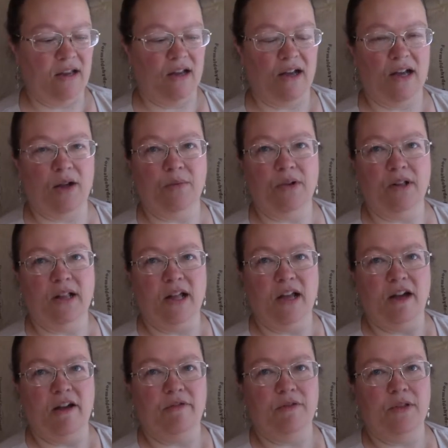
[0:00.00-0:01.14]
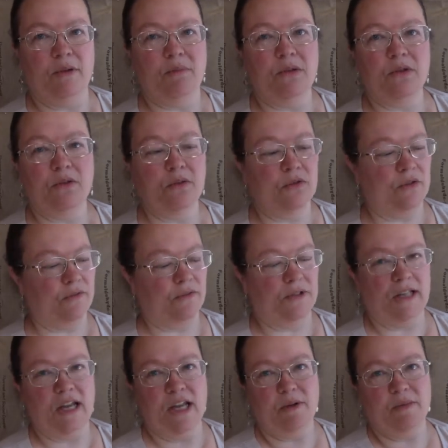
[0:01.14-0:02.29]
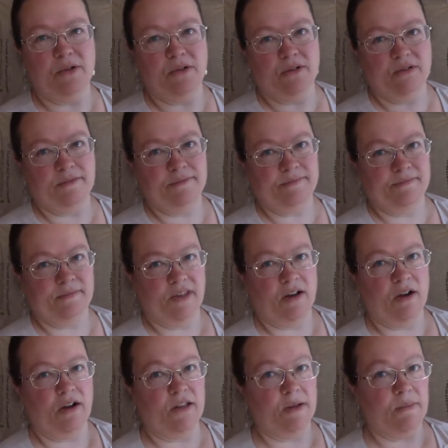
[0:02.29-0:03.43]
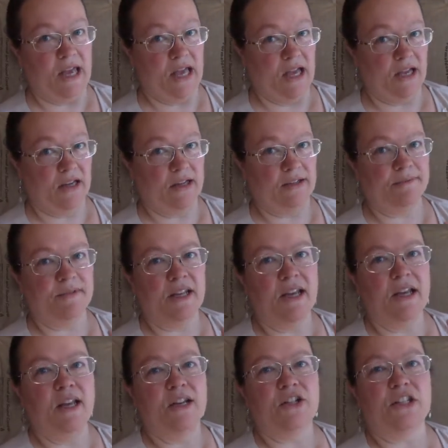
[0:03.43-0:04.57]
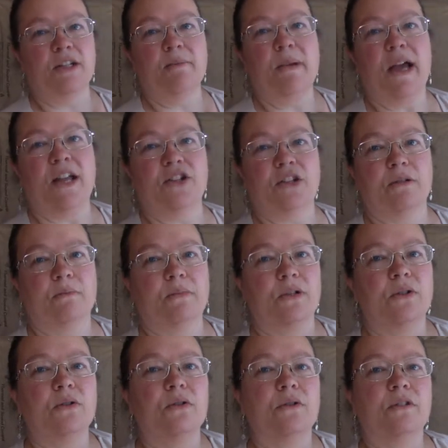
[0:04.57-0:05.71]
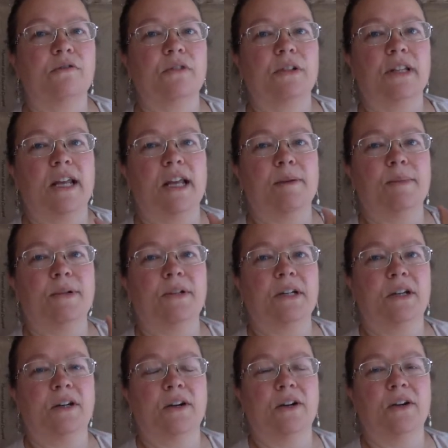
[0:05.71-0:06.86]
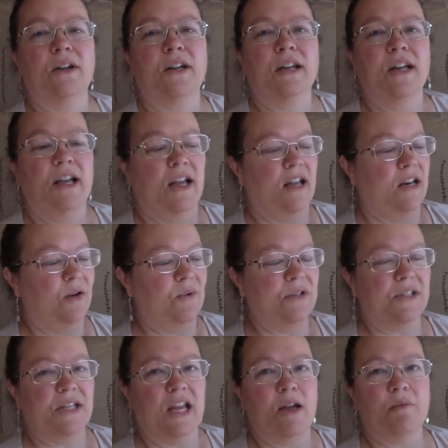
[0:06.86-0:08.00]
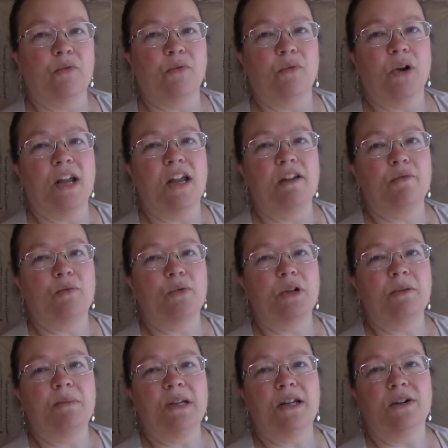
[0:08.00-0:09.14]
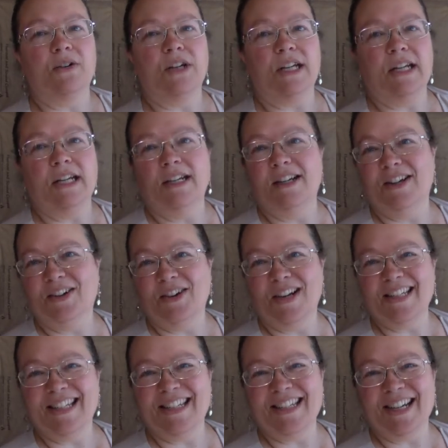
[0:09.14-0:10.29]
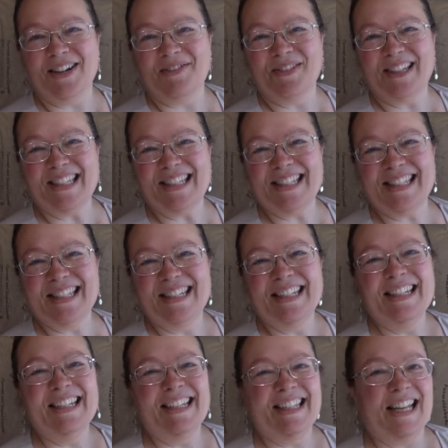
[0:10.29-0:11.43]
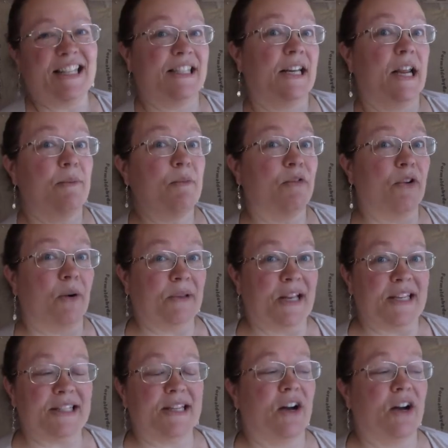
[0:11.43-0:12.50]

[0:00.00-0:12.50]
I will have the beautiful label on the bag. Just imagine, beautiful label here, and it will say Bravewood Beanery across the top, because that's the name of our place.